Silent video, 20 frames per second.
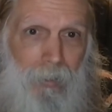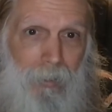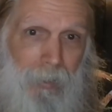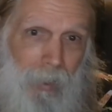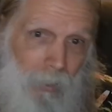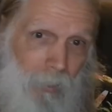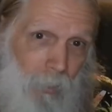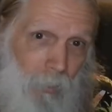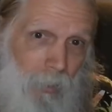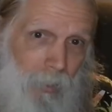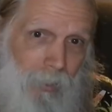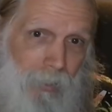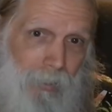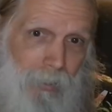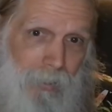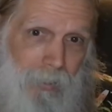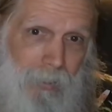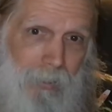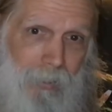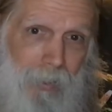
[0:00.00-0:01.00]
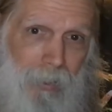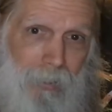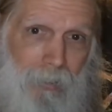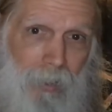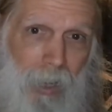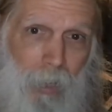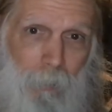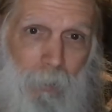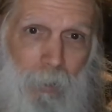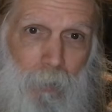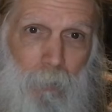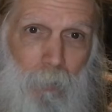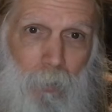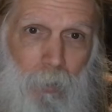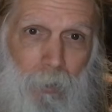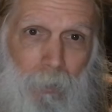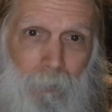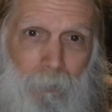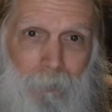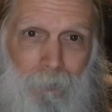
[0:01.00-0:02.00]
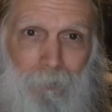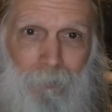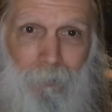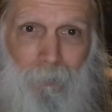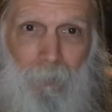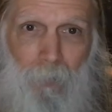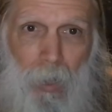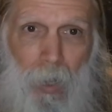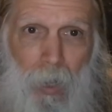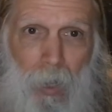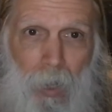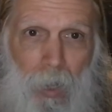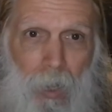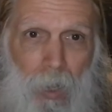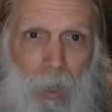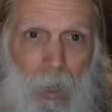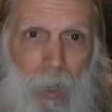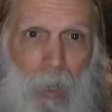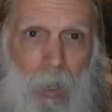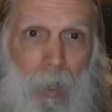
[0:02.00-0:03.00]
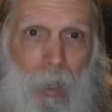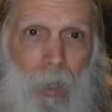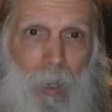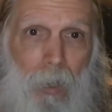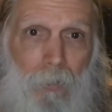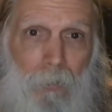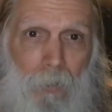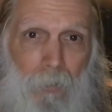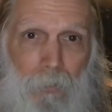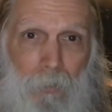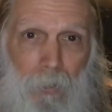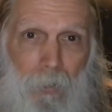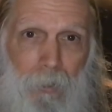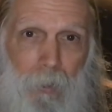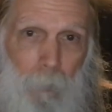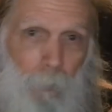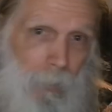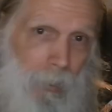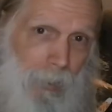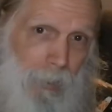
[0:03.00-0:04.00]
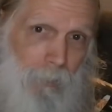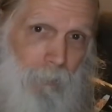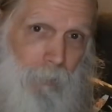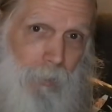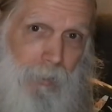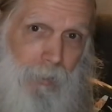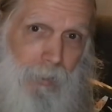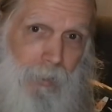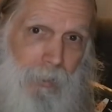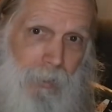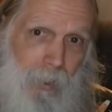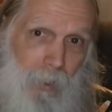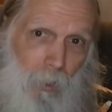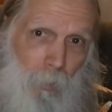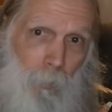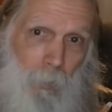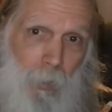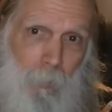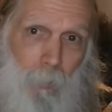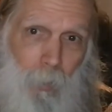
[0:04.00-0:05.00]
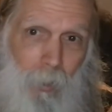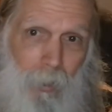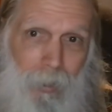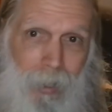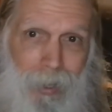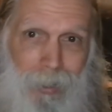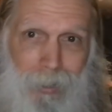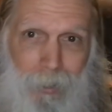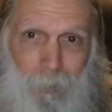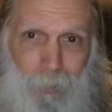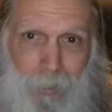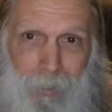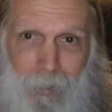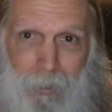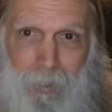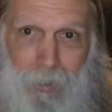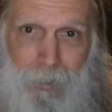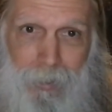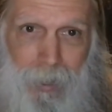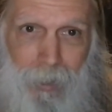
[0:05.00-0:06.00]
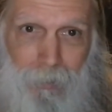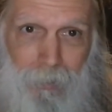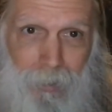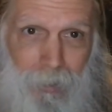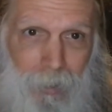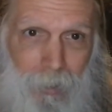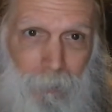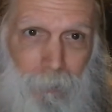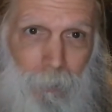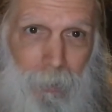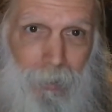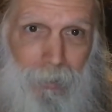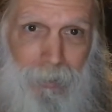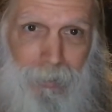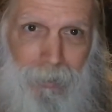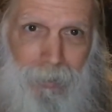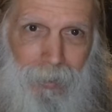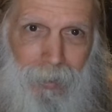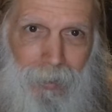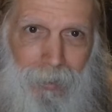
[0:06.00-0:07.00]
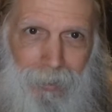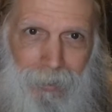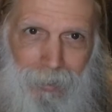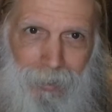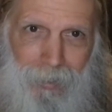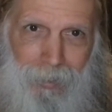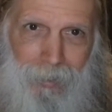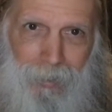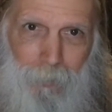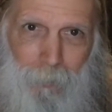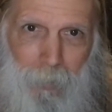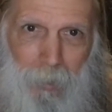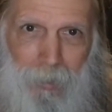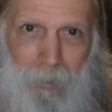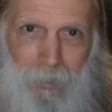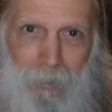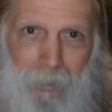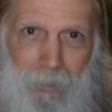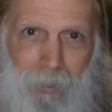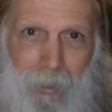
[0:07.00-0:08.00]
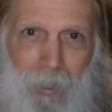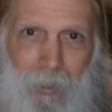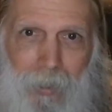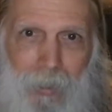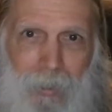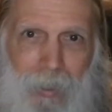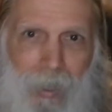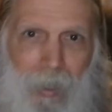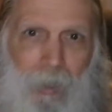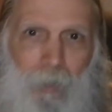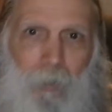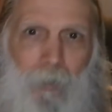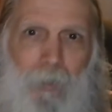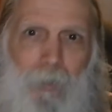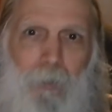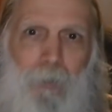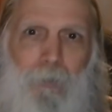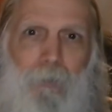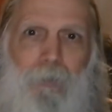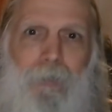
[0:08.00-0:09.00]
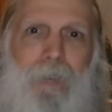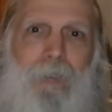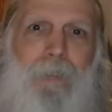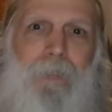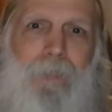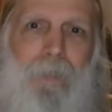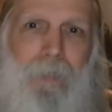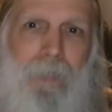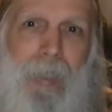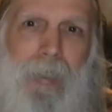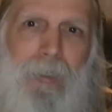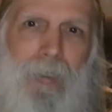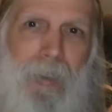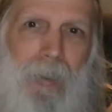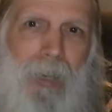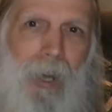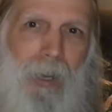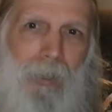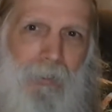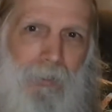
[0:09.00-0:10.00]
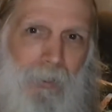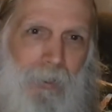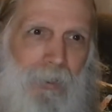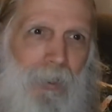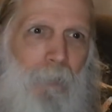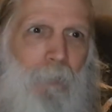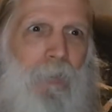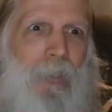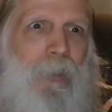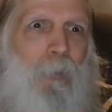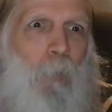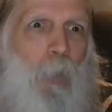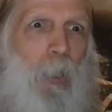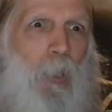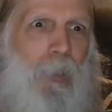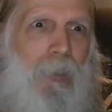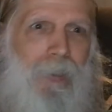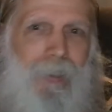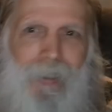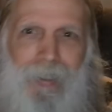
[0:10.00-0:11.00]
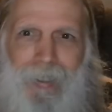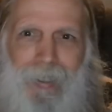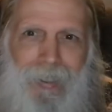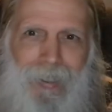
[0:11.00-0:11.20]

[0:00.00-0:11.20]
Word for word: That lawyer is St. Thomas More. The third complaint was considerably more innocuous in its outcome, but I had better share it now or you'll likely conjure something worse.